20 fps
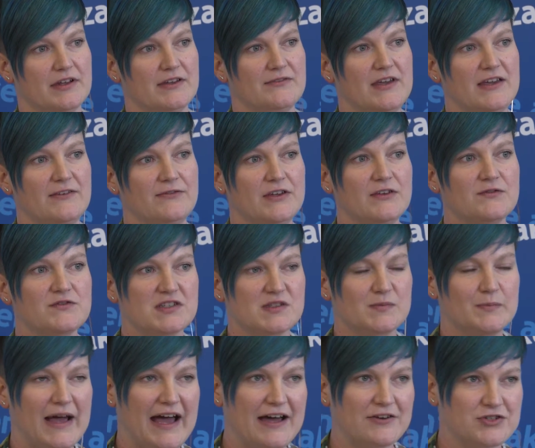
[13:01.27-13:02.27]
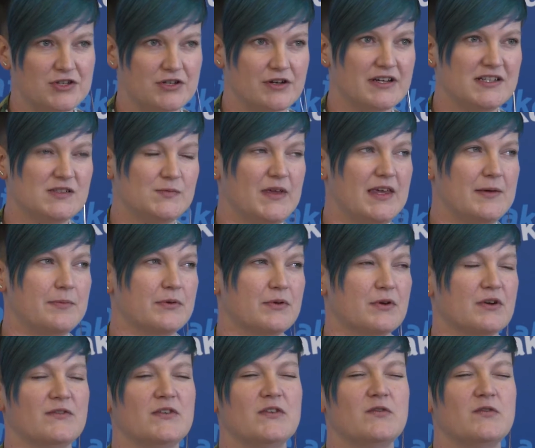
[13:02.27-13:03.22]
If you've just patronized people, or if